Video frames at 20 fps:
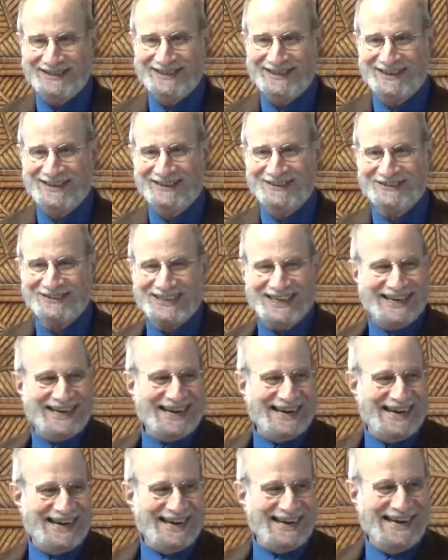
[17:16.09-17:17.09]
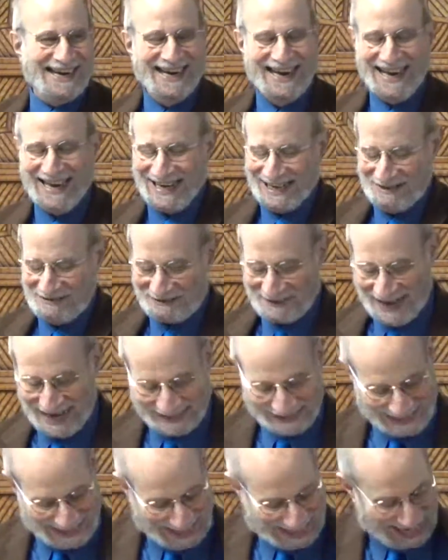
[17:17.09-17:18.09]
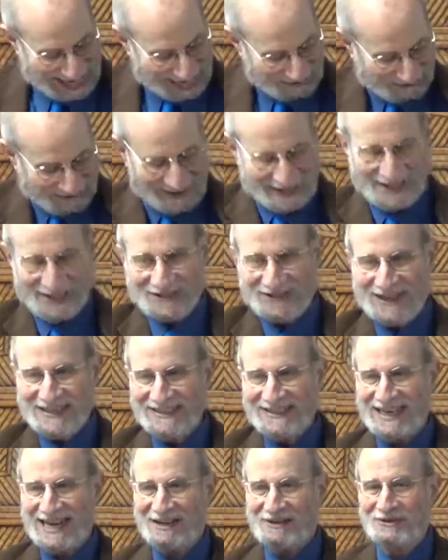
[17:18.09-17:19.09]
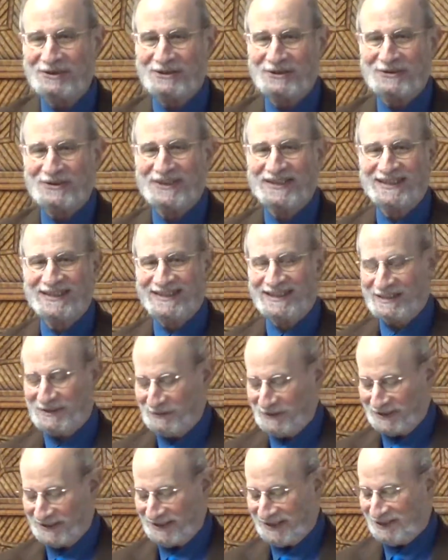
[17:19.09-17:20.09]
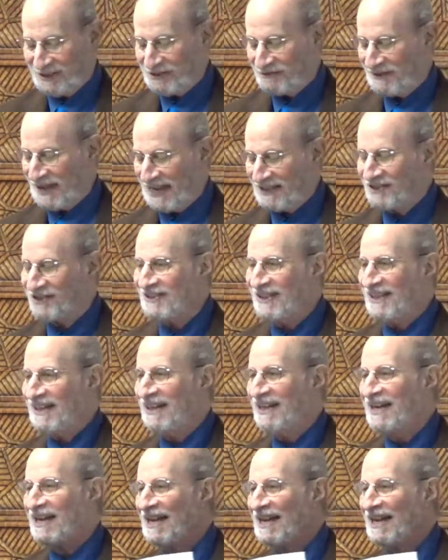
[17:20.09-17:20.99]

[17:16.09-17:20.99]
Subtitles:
Okay. In fact, I have it here. I downloaded it. It really is fascinating.